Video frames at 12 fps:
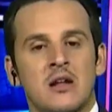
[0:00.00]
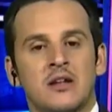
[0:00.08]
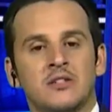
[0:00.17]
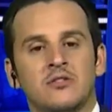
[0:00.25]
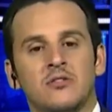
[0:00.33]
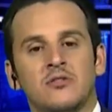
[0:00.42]

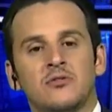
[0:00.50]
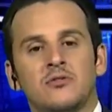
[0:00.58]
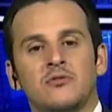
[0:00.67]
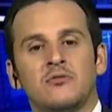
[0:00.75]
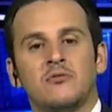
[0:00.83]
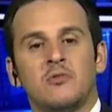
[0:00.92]
Let's go
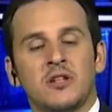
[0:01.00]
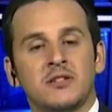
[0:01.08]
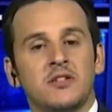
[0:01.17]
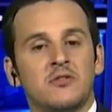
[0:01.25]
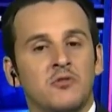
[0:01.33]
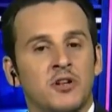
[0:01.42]
to
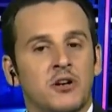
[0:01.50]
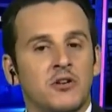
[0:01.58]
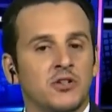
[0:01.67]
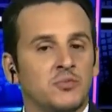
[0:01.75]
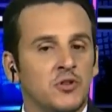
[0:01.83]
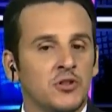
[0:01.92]
Brazil with our
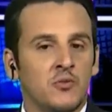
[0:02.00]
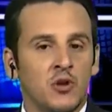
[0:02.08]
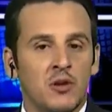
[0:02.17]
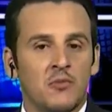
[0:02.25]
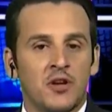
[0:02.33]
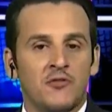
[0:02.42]
correspondent
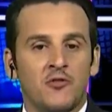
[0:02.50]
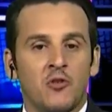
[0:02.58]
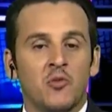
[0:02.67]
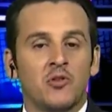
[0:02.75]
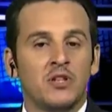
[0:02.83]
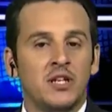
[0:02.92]
Brian Mir
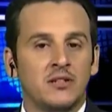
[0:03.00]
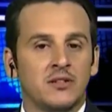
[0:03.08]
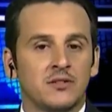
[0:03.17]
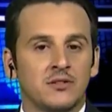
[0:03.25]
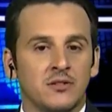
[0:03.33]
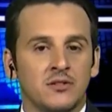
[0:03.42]
for more
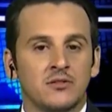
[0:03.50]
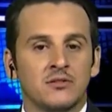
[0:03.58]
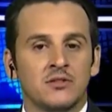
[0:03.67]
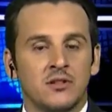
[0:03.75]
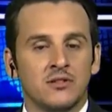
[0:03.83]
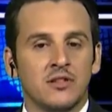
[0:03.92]
details
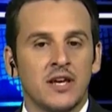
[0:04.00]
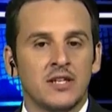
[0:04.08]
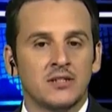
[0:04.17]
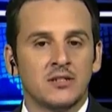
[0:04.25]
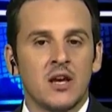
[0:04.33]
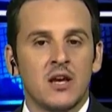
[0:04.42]
on
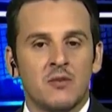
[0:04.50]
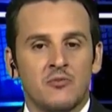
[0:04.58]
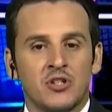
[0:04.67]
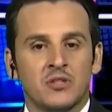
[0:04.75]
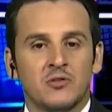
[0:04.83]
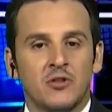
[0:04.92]
Sunday's
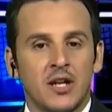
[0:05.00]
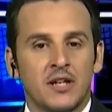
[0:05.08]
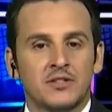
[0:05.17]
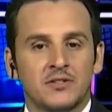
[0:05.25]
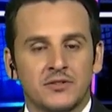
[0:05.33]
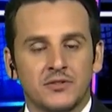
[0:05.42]
municipal
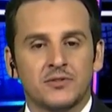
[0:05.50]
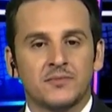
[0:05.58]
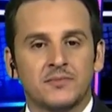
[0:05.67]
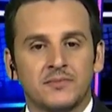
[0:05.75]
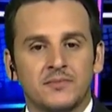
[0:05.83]
elections.